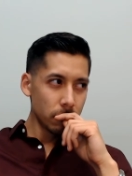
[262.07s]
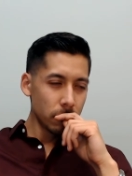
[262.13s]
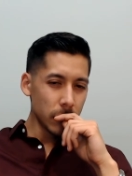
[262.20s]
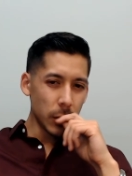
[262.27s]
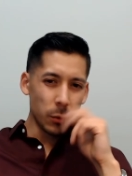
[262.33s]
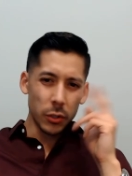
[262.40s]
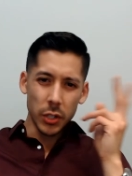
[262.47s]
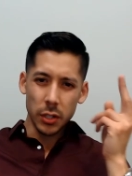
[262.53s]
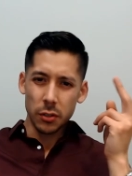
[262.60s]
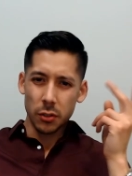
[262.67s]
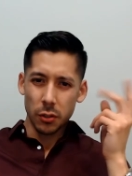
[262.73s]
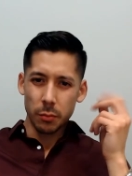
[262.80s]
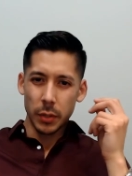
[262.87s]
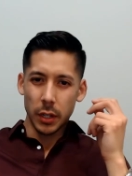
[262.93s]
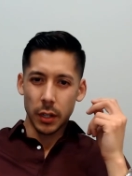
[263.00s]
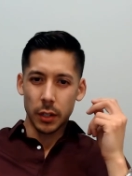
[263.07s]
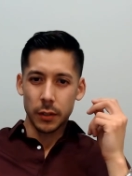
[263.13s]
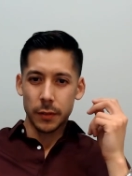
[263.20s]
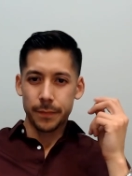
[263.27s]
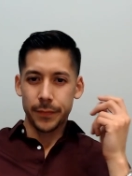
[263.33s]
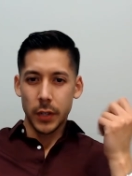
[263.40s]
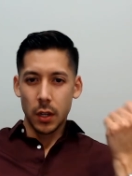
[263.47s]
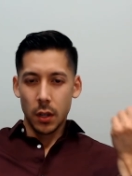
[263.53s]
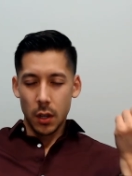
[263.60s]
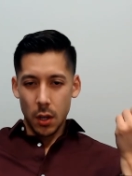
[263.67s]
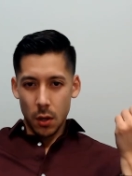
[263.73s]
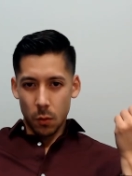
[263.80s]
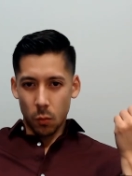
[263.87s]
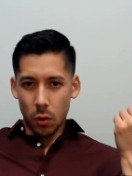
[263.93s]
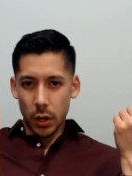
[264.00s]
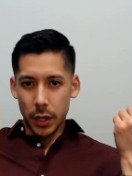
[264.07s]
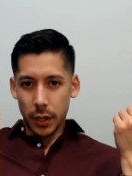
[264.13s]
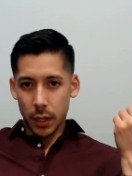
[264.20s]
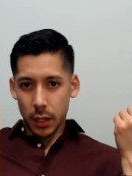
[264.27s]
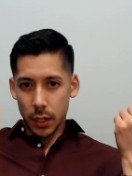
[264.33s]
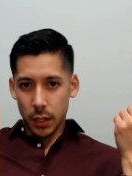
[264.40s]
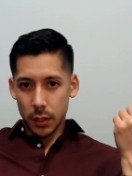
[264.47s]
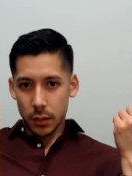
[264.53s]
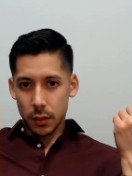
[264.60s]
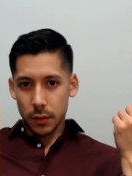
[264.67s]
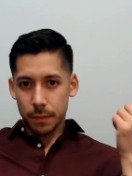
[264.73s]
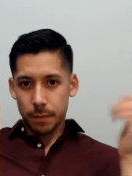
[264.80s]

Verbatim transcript: which has two meanings. One is